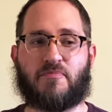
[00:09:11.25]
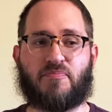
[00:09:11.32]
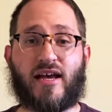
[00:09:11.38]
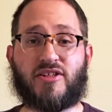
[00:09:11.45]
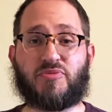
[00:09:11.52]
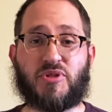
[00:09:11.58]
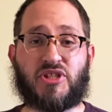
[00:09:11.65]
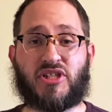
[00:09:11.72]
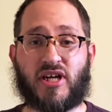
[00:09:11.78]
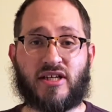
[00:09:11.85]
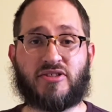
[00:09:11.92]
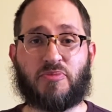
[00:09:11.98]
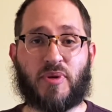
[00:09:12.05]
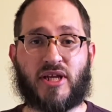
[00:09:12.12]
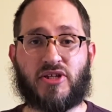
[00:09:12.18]
As we
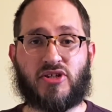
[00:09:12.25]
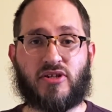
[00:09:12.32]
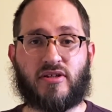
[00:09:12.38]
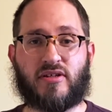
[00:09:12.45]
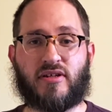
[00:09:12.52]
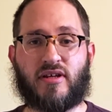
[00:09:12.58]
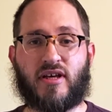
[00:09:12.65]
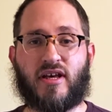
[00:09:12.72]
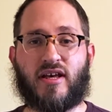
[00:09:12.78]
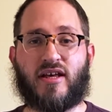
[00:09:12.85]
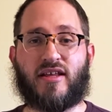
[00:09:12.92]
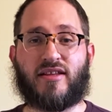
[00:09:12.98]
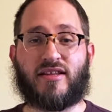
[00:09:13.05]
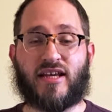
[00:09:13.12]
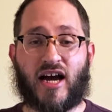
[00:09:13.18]
just mentioned,
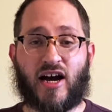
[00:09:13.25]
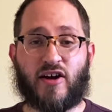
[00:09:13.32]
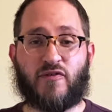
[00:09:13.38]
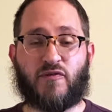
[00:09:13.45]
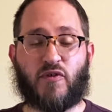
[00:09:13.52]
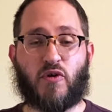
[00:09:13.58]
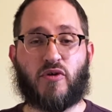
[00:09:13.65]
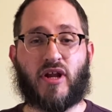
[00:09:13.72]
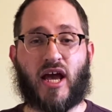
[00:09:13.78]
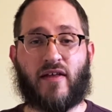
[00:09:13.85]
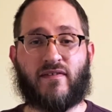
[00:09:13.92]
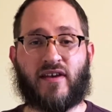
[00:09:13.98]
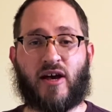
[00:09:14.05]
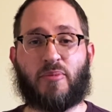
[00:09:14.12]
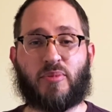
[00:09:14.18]
the iPhone and
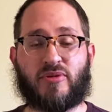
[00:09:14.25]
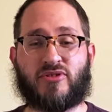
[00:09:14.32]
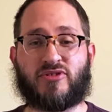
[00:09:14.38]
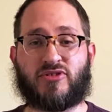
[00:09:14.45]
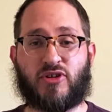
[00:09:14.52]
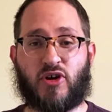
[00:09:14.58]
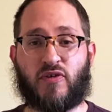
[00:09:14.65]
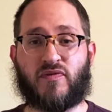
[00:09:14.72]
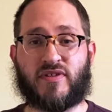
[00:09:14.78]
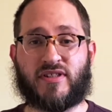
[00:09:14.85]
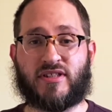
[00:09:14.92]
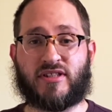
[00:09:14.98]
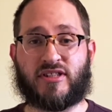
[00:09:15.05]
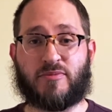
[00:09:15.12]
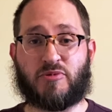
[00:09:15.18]
the Apple
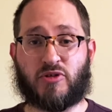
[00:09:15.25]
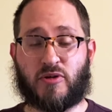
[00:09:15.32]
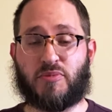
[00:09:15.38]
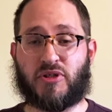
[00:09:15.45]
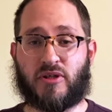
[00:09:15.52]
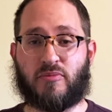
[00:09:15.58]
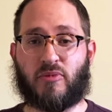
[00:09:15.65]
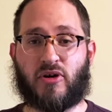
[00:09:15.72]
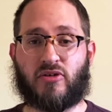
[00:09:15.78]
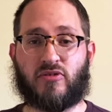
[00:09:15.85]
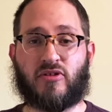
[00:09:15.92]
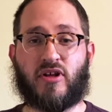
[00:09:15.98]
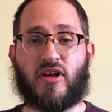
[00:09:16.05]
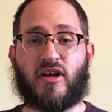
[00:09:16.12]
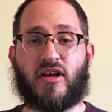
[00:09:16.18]
services subscription
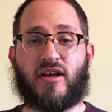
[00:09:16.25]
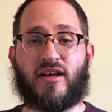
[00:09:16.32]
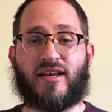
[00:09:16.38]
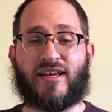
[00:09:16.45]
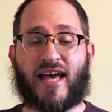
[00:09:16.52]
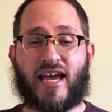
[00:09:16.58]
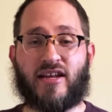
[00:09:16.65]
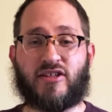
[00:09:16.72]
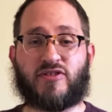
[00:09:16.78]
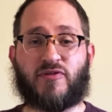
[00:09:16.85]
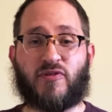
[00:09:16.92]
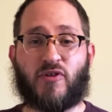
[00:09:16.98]
model caters for